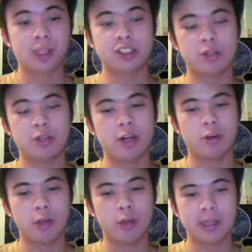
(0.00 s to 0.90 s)
so
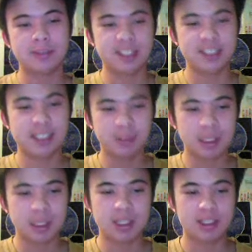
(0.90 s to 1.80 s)
Deron Williams isn't
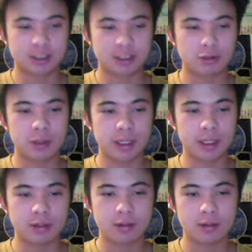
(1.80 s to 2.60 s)
completely destroying.